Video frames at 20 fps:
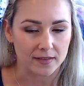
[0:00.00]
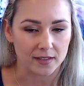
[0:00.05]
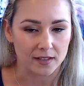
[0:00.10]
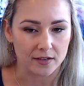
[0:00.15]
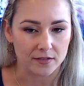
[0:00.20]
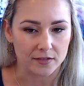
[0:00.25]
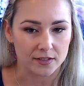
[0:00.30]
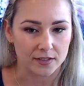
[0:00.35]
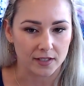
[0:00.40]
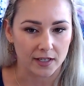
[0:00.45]
the
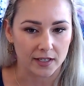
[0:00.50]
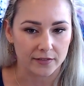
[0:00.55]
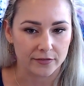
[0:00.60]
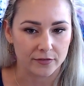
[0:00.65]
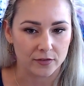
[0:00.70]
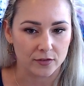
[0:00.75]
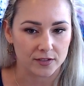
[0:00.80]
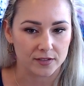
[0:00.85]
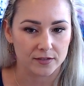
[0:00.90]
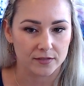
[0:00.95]
other day
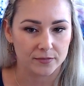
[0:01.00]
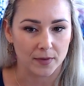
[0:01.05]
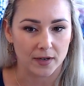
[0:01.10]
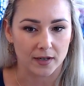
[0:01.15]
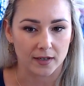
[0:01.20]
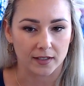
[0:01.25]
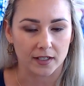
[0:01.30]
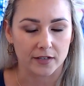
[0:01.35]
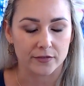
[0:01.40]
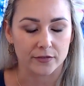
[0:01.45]
for
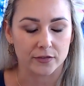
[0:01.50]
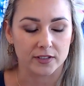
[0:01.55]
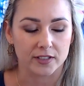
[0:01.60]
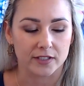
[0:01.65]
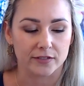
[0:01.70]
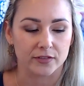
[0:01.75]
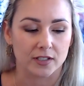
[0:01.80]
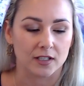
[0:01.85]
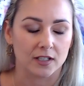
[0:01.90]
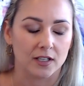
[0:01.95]
marketing for a
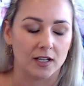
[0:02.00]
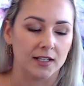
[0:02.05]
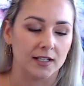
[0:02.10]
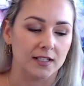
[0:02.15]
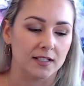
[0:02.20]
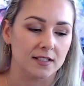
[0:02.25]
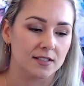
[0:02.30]
different client.